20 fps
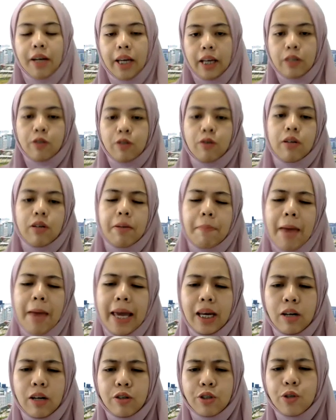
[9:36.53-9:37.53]
Okay, so the
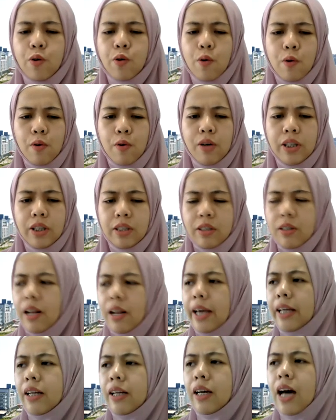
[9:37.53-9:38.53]
baker's court is
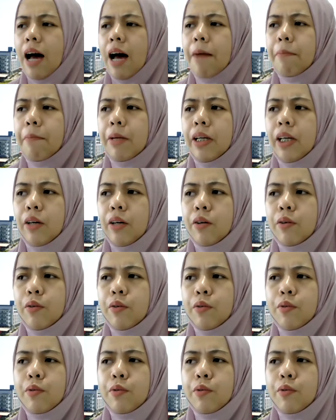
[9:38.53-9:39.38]
like the company